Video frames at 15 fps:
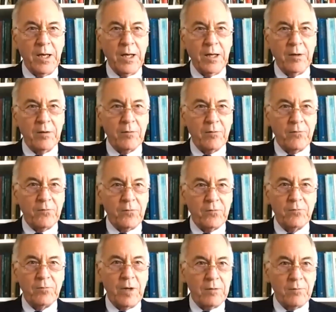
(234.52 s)
And
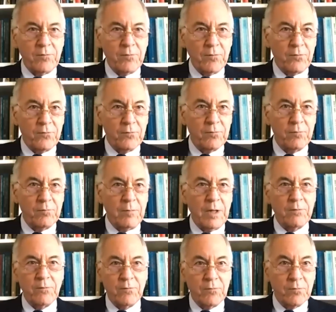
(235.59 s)
that's the,
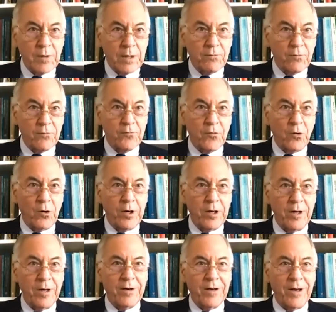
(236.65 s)
that's, that's a
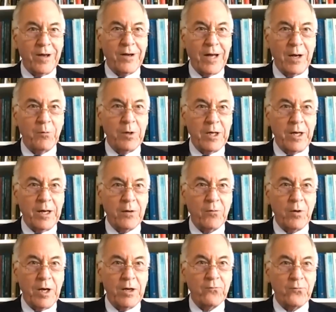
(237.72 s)
story on, on how we got it
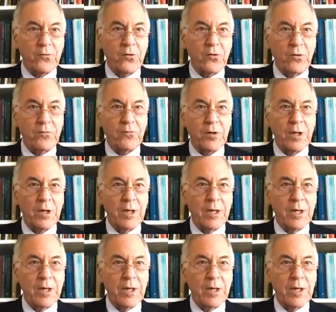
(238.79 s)
right first.